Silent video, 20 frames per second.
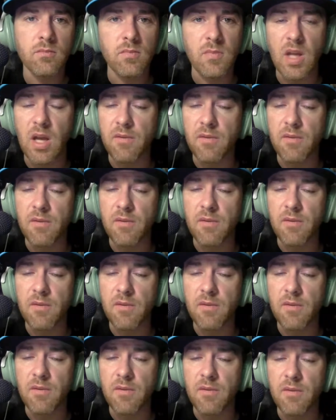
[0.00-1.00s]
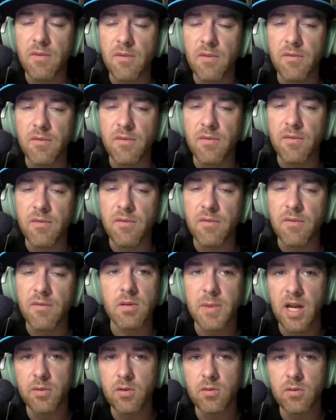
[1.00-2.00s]
Yeah, fair take.
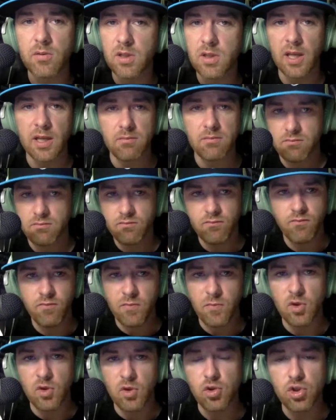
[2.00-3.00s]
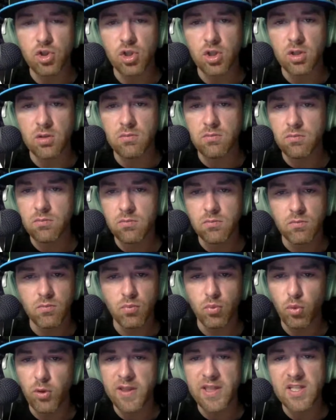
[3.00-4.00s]
I mean, I agree with you that like
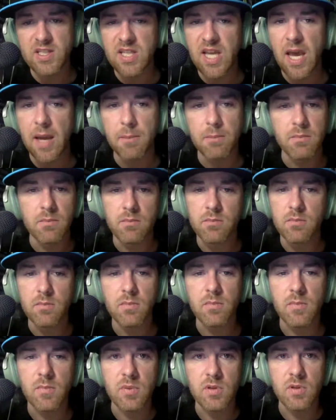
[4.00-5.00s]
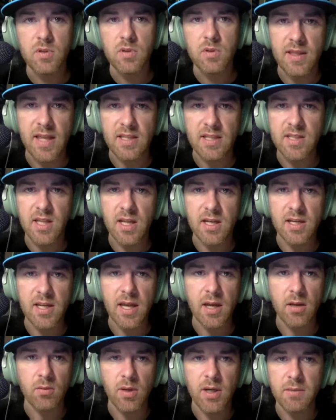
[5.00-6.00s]
win this game. That's not in
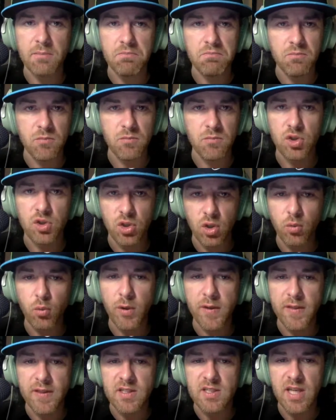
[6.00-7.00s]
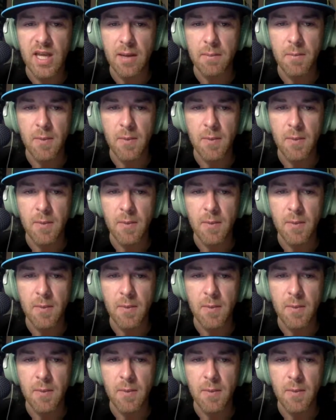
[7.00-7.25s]
doubt, right? You should win this game.